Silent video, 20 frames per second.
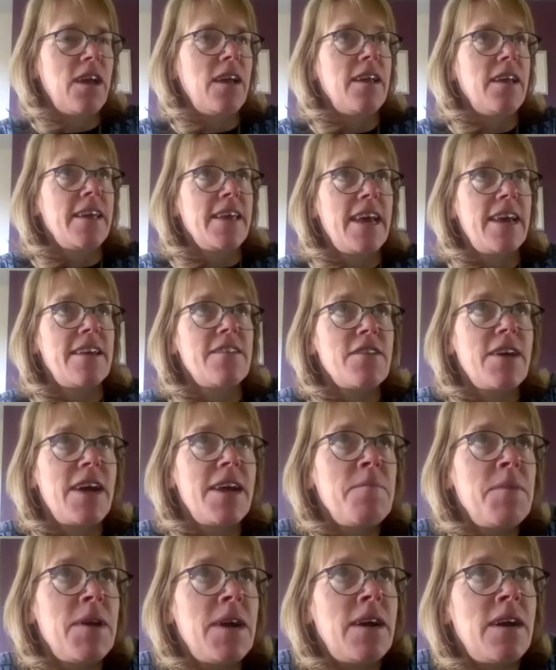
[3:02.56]
Yes,
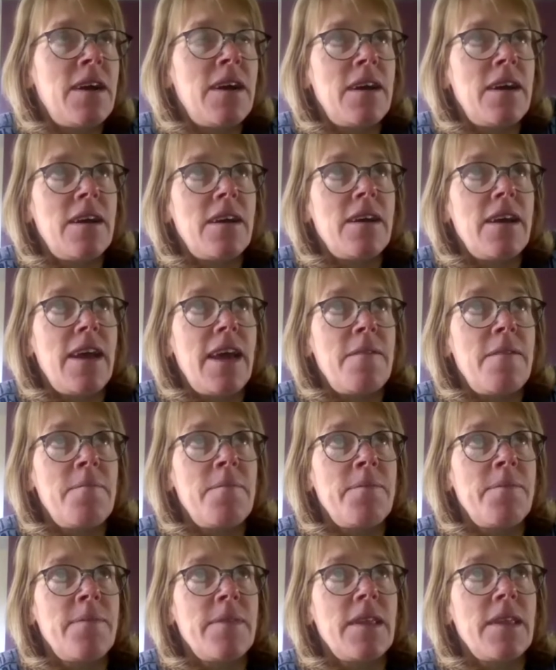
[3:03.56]
I'm a
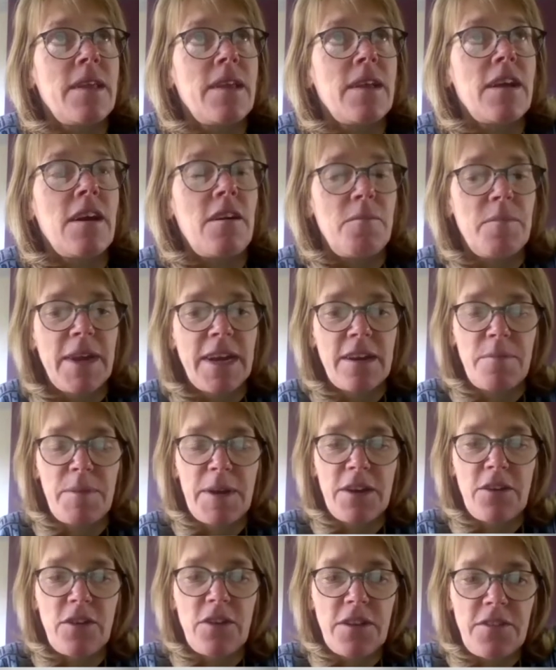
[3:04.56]
um, gut
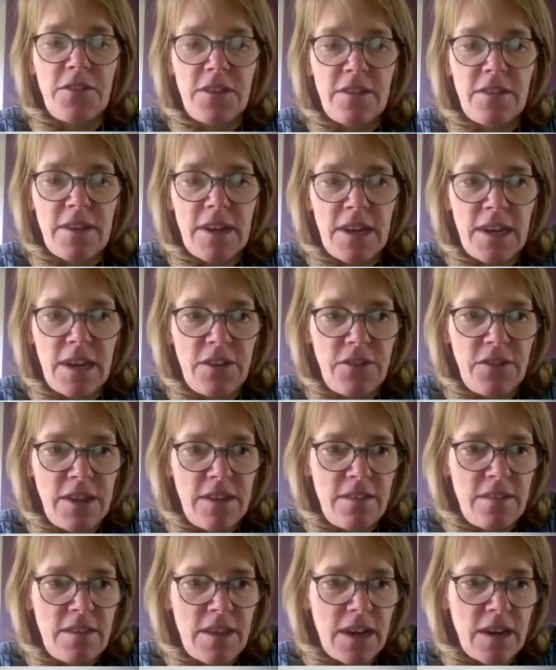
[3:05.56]
microbiologist and I
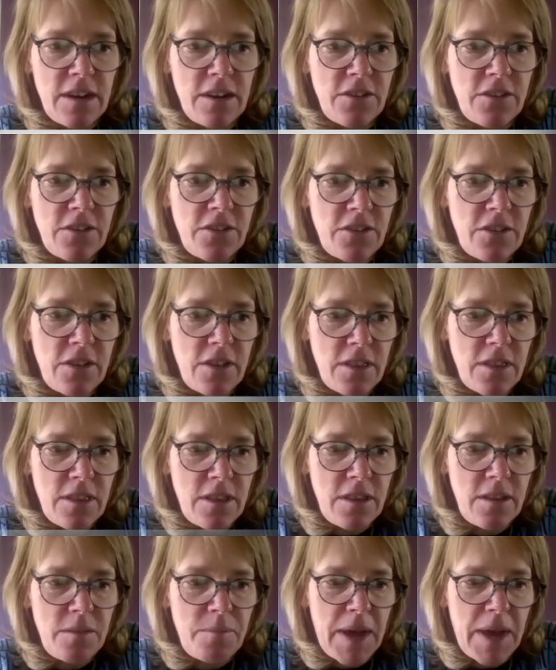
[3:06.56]
research
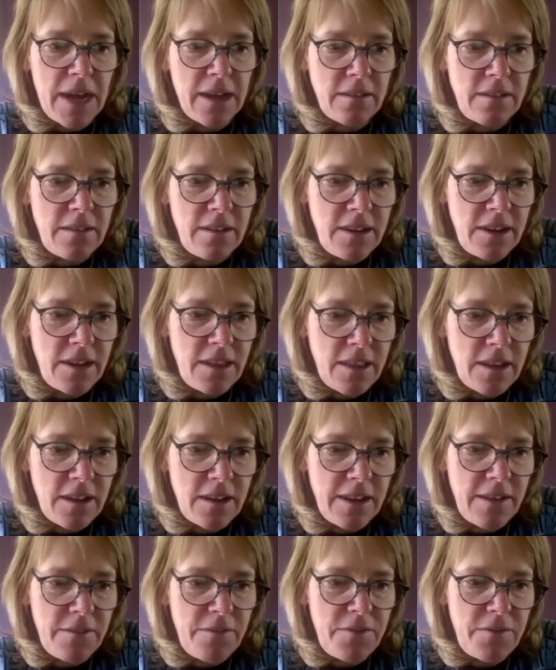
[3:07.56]
the bacteria that
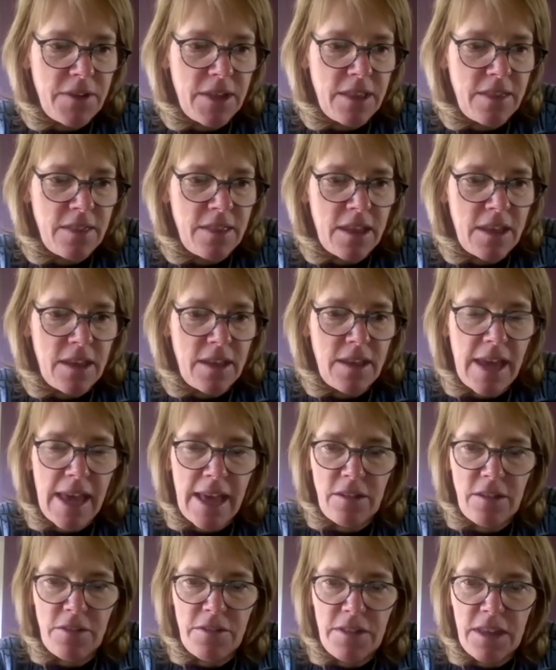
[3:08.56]
live in the
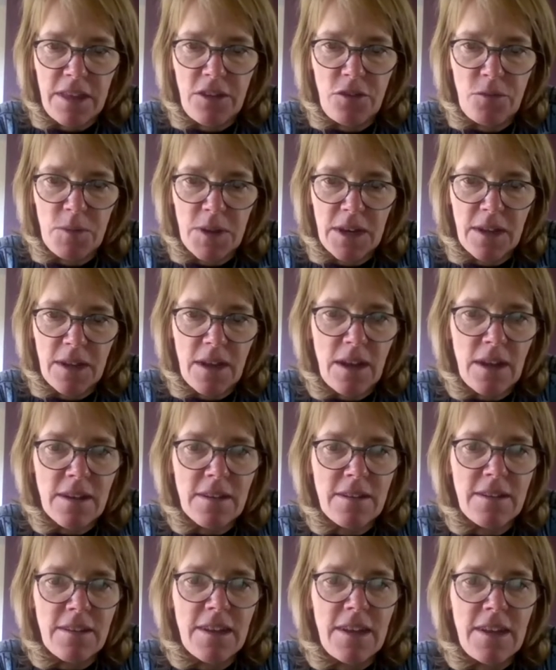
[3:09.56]
healthy human
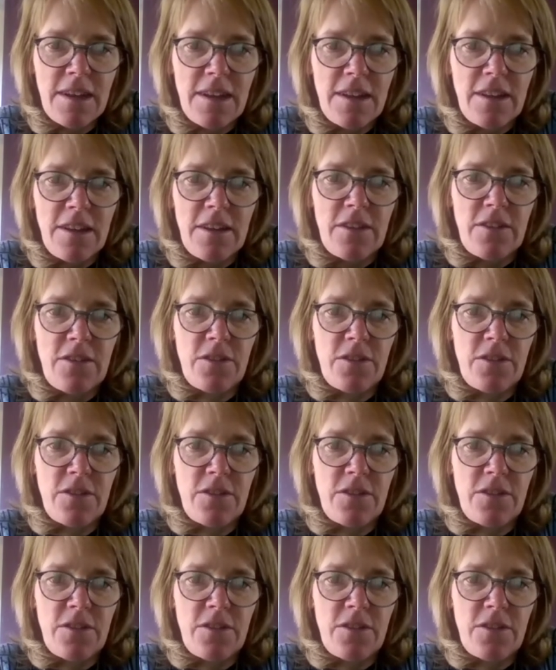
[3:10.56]
gut. Mm-hmm.